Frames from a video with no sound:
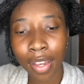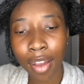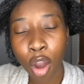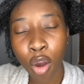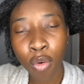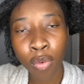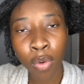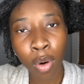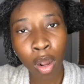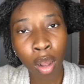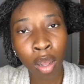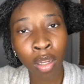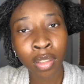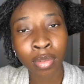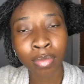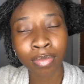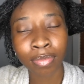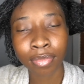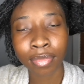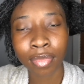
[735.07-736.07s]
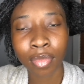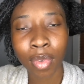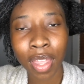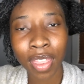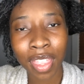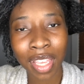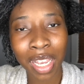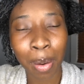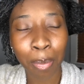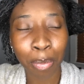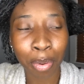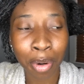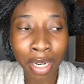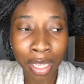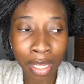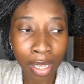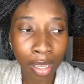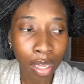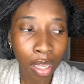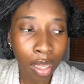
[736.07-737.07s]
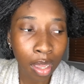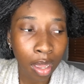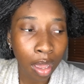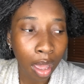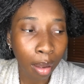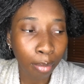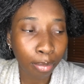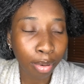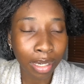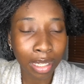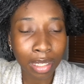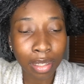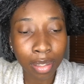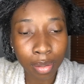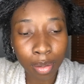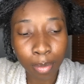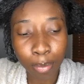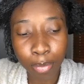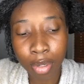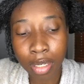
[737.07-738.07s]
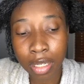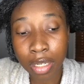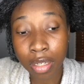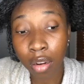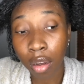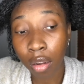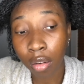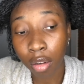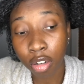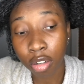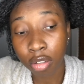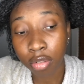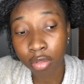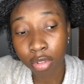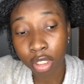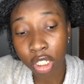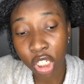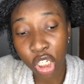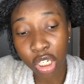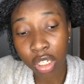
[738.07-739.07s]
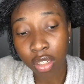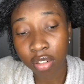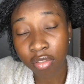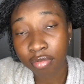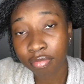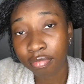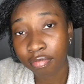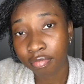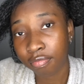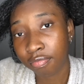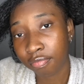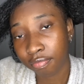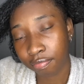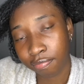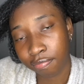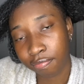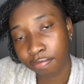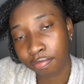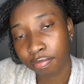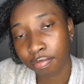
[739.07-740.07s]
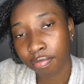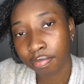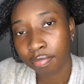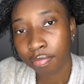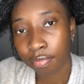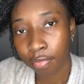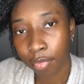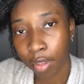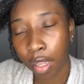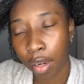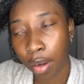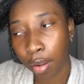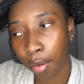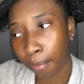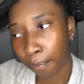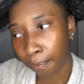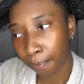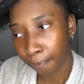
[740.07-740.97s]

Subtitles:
overall, I think I'm pretty doggone good, you know.